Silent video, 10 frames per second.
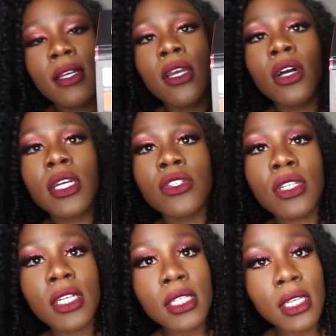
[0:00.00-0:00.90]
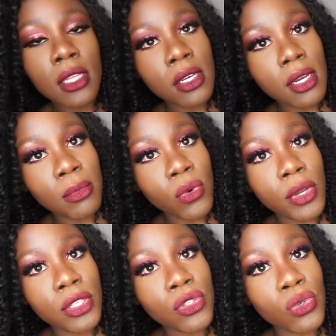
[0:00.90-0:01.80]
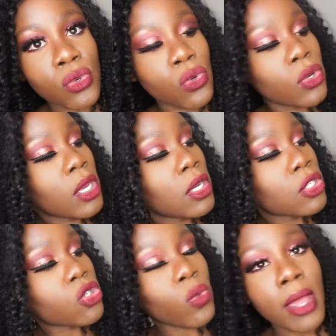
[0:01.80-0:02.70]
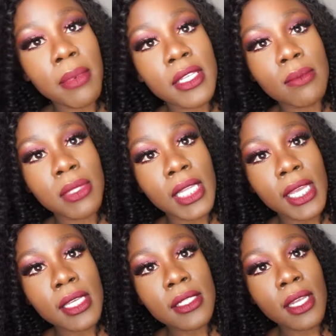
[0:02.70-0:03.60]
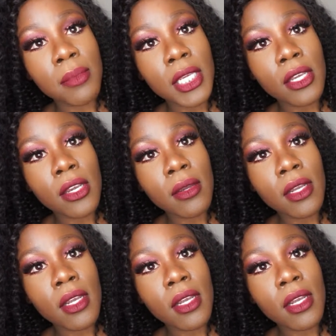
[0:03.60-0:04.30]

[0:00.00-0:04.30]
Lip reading: Okay, so the next color I'm going to swipe is Blaze up here,